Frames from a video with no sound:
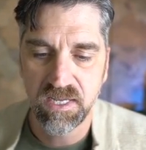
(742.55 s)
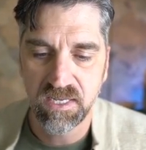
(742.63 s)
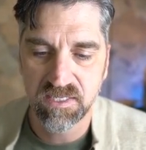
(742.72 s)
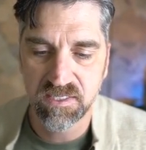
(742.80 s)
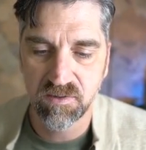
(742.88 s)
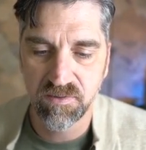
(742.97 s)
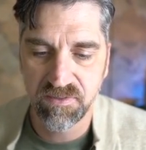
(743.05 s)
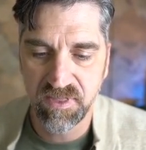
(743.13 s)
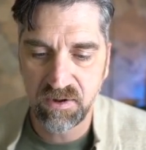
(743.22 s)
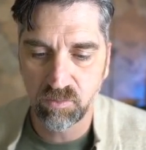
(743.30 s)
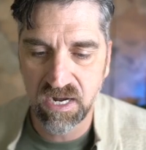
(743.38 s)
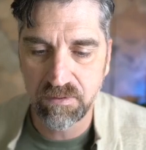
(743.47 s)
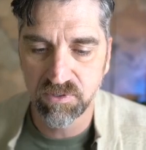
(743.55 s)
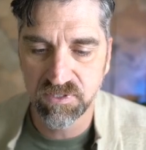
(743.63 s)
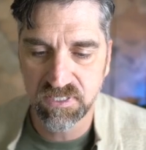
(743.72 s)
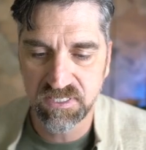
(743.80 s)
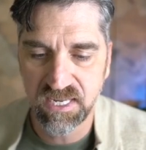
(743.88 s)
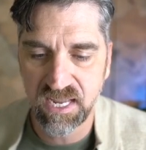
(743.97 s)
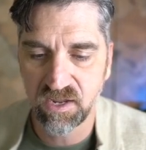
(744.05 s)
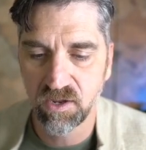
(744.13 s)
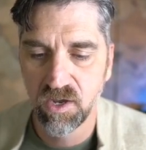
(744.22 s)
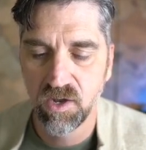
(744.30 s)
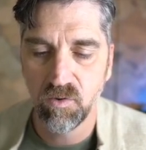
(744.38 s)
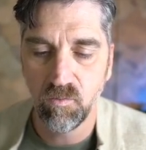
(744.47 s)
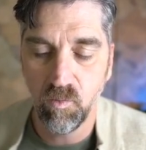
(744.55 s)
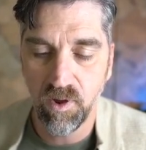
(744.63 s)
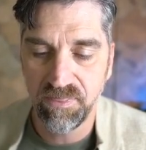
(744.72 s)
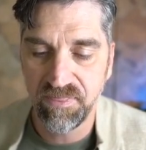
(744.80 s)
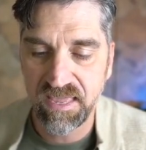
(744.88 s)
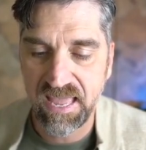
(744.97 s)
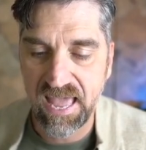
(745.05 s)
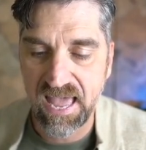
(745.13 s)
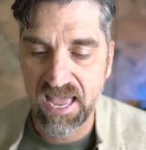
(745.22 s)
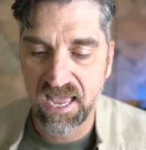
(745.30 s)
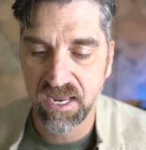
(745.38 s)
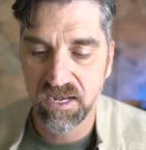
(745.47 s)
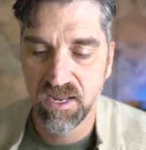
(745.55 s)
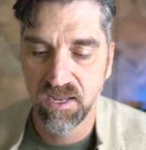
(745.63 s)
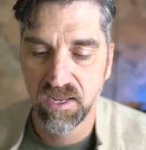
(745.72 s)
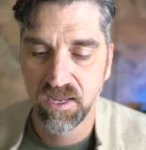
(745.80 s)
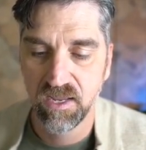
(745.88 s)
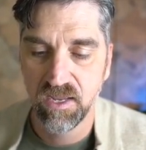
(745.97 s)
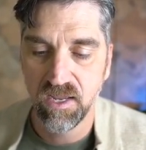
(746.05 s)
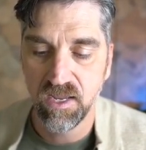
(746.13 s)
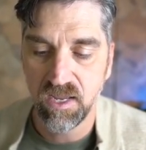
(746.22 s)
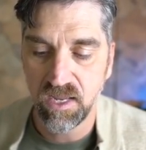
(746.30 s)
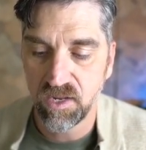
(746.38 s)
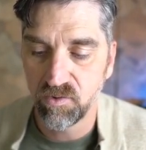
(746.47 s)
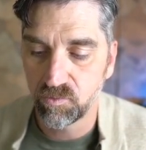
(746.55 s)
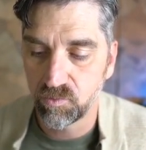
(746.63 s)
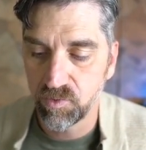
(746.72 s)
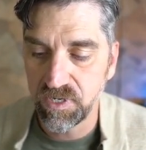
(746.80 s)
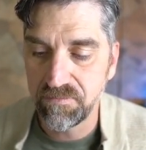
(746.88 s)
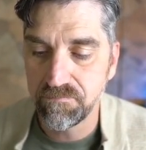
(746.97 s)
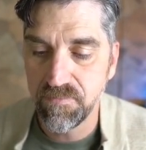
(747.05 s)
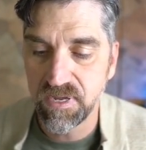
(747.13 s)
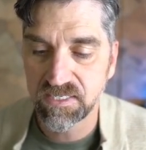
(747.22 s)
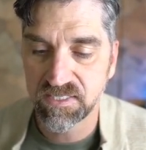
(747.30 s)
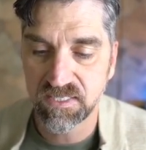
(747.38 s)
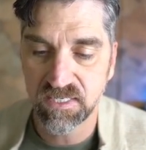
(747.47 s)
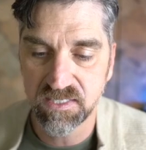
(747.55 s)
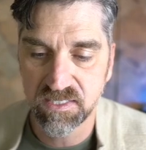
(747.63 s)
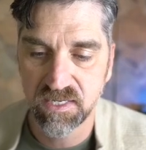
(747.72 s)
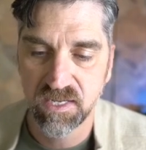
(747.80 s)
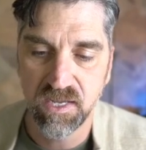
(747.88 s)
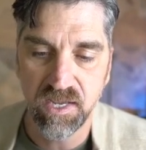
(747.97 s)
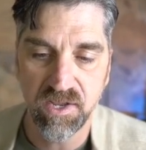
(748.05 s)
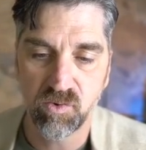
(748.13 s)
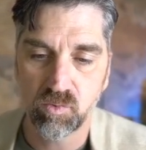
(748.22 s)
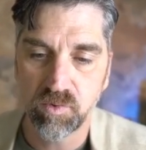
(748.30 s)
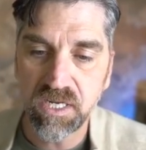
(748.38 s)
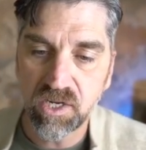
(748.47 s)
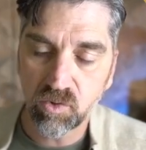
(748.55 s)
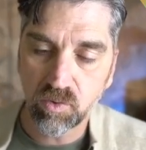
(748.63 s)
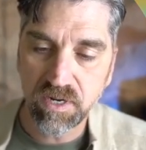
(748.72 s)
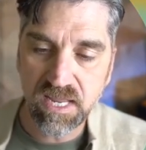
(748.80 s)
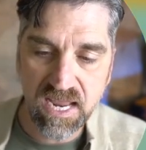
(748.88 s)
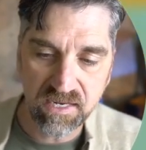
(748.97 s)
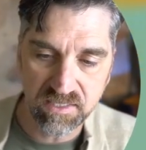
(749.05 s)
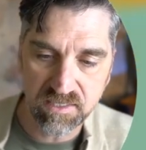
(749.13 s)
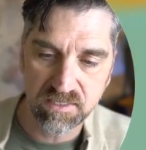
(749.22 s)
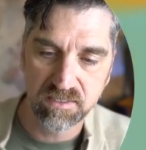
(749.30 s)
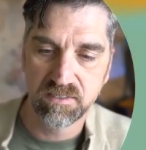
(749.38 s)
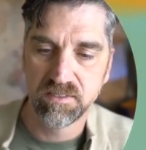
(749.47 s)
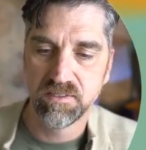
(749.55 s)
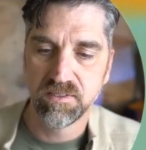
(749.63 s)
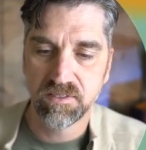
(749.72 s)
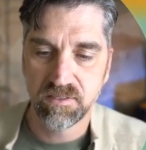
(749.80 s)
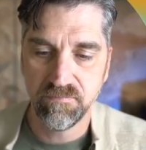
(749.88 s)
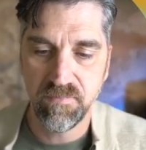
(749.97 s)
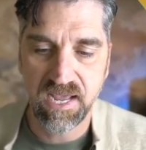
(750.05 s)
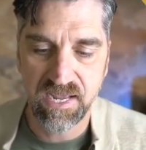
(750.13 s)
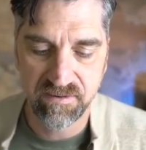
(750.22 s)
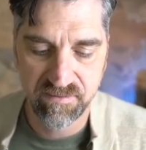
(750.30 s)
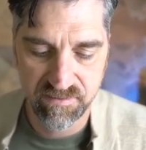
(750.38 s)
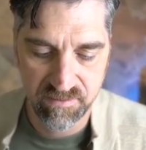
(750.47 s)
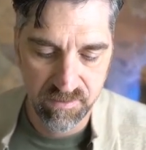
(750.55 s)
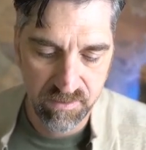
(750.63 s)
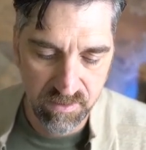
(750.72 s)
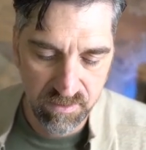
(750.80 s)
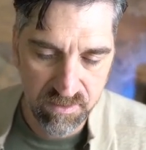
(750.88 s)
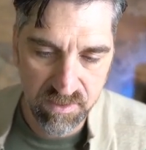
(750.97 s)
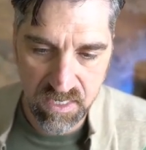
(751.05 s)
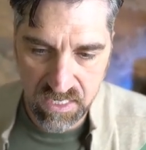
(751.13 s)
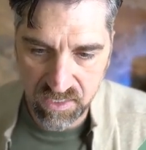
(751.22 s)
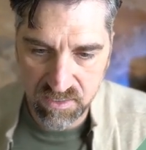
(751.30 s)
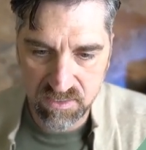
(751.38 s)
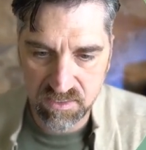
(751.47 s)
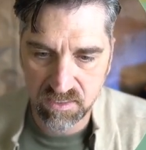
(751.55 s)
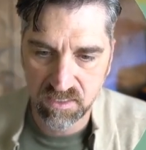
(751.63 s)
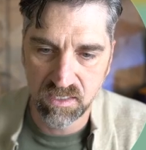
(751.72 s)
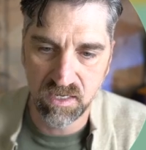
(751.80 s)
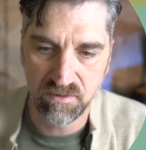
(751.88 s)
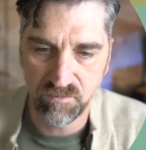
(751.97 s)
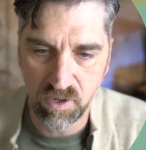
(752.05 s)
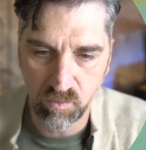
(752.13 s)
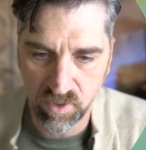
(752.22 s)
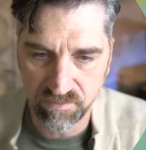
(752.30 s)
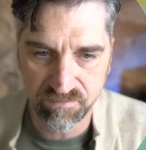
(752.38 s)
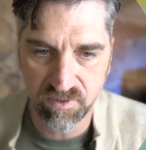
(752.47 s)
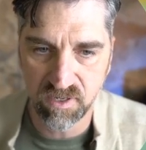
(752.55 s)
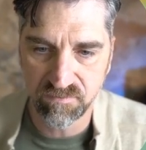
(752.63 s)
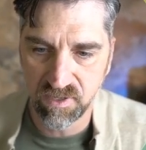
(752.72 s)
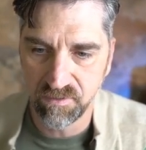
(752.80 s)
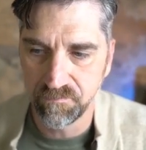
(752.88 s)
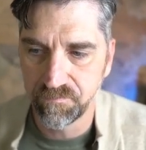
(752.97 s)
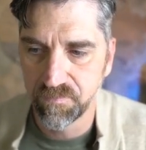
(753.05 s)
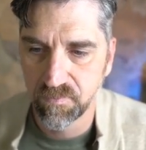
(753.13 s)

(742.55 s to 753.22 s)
And so they were able to take what they had and remix it and recreate it to match the needs of what were in front of them.